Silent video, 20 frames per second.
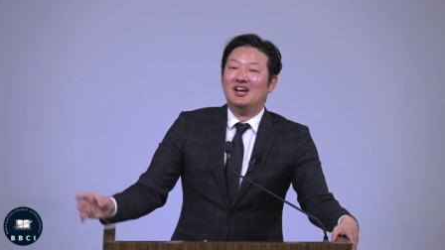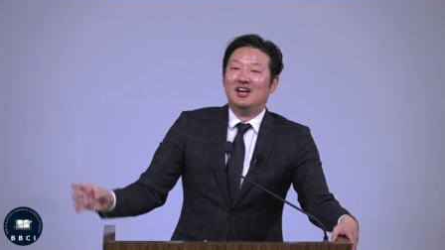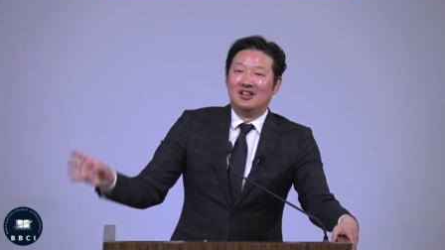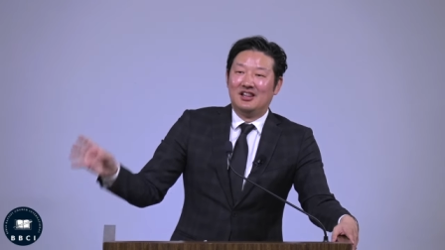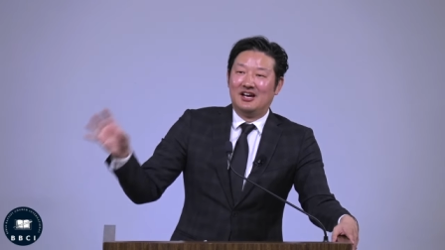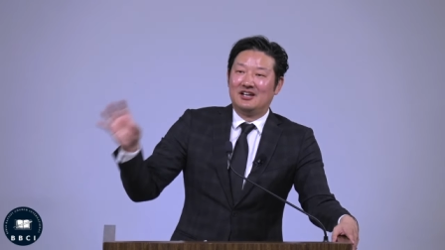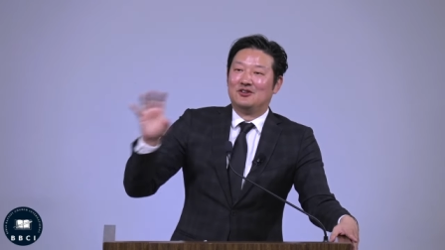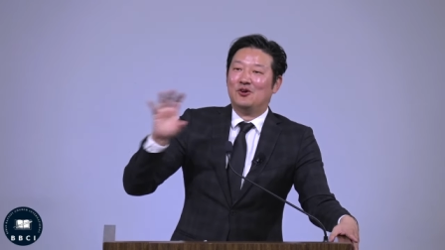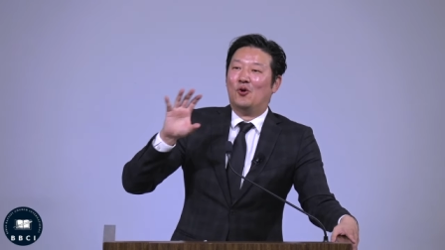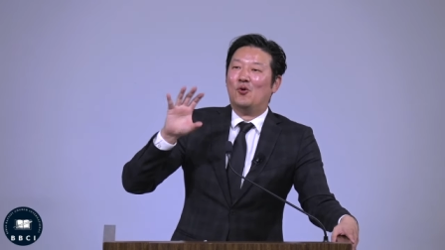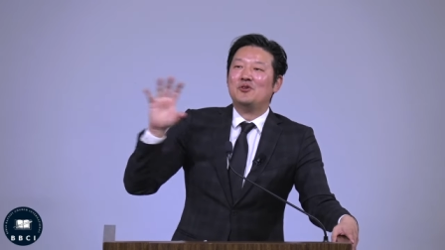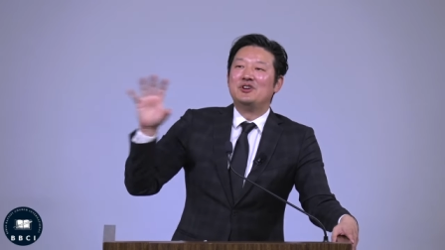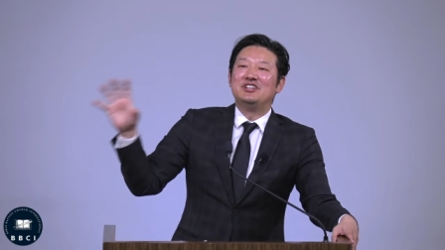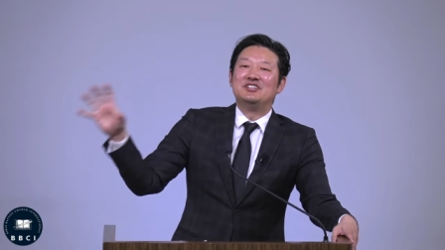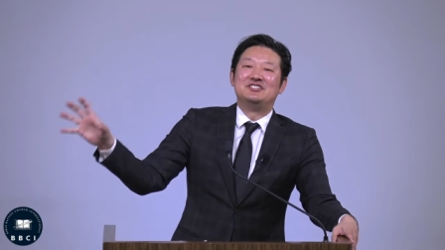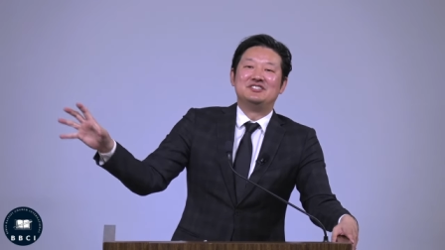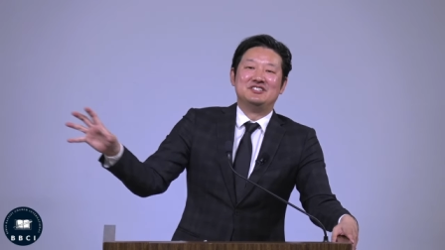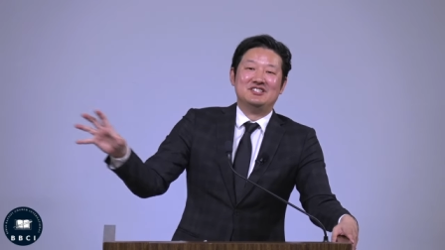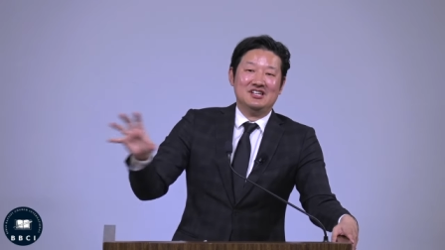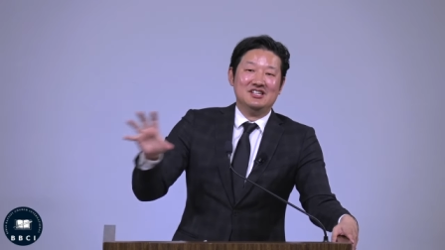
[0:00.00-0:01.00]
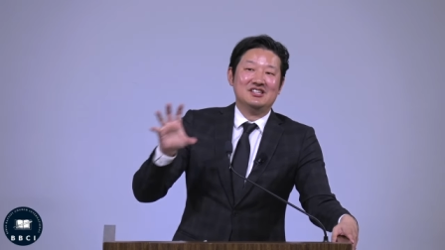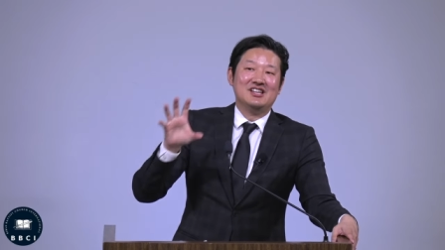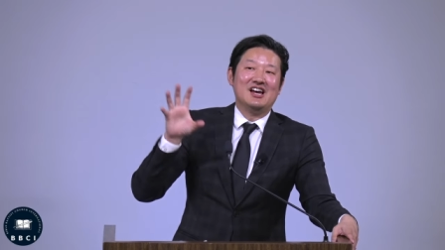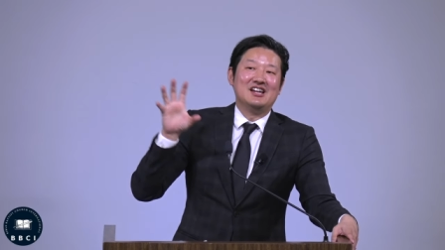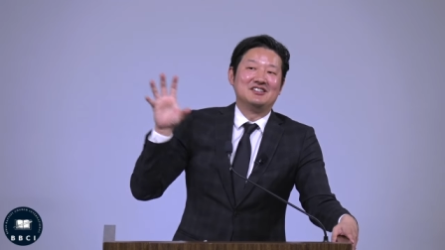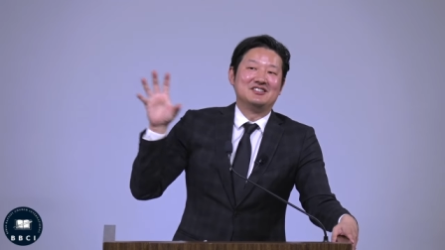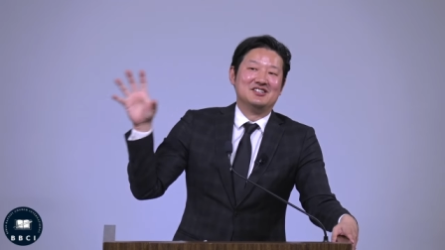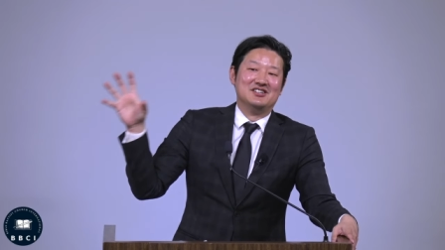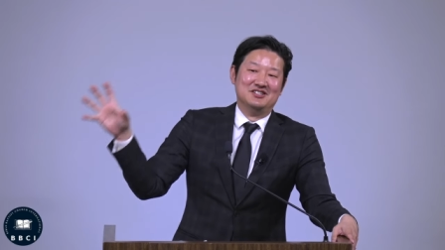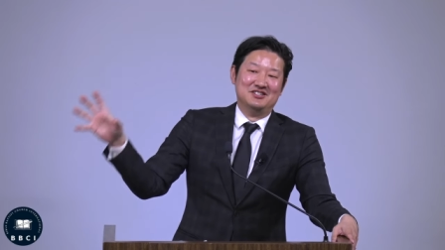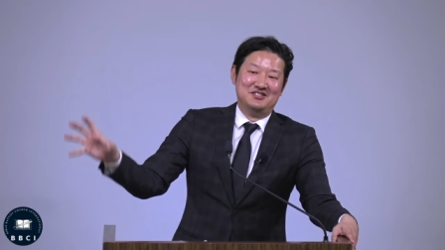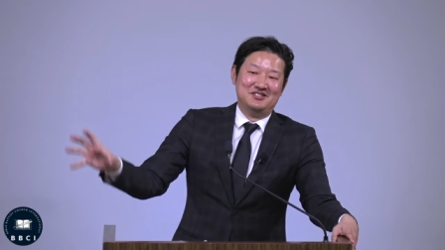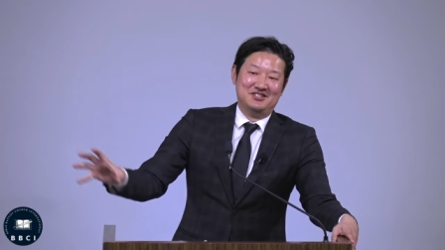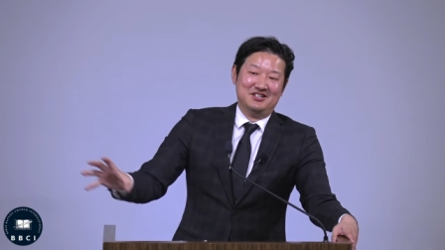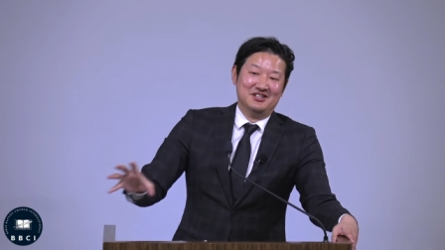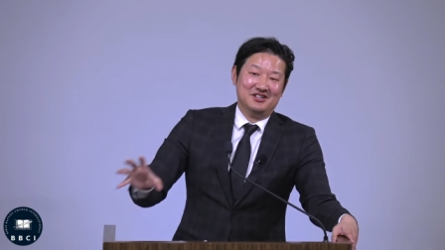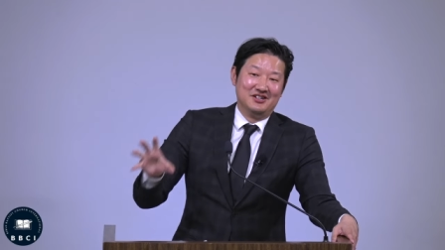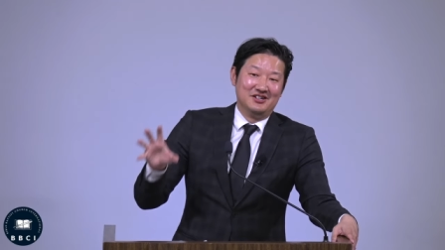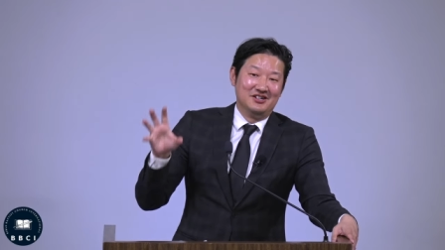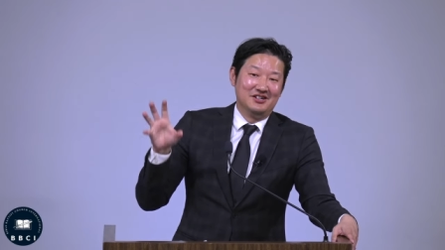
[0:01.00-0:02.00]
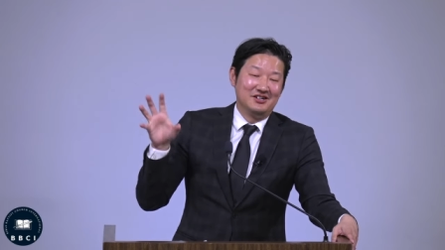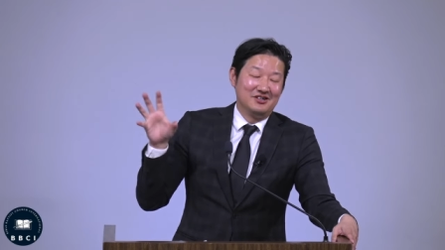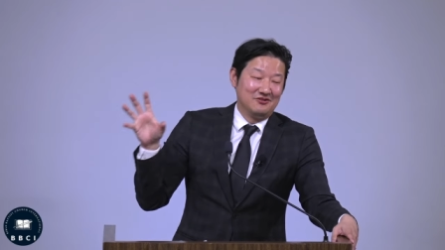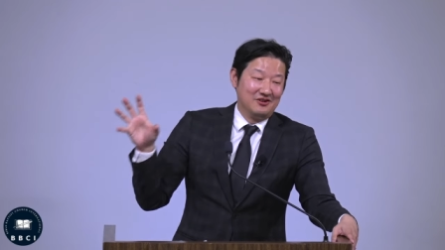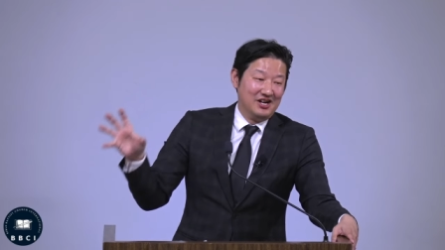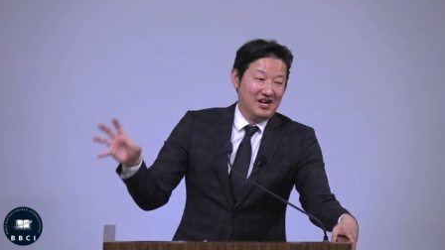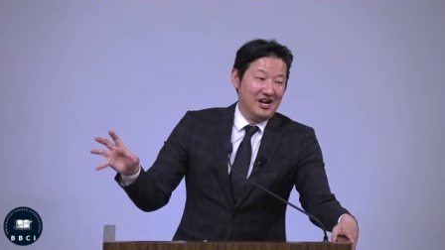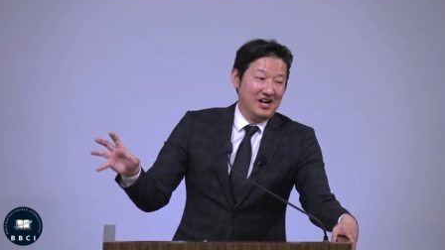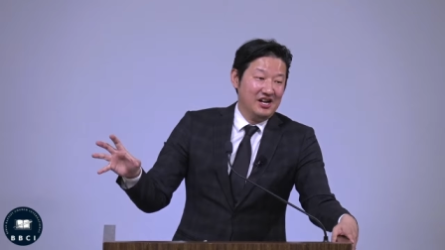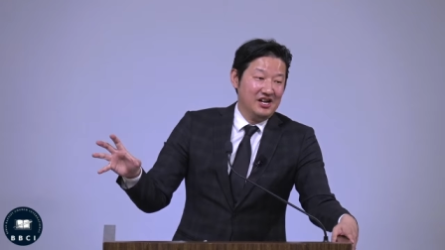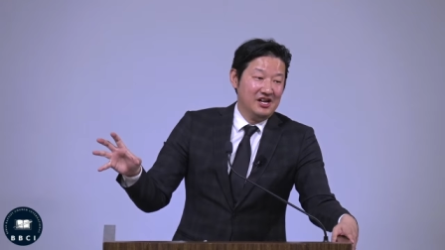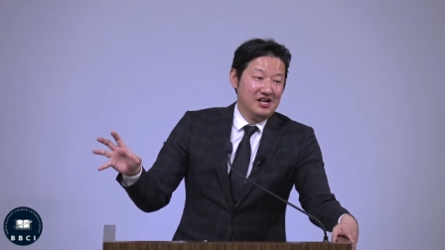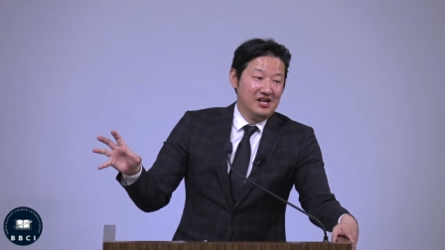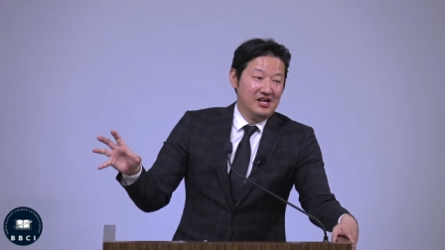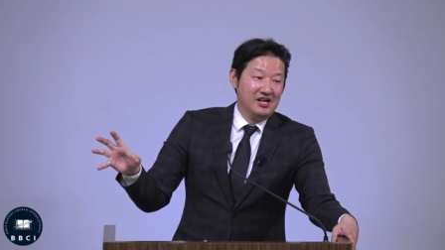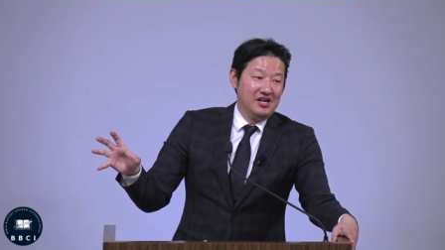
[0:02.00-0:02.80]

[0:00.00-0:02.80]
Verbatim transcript: like the only sin that's considered, right? Uh-huh.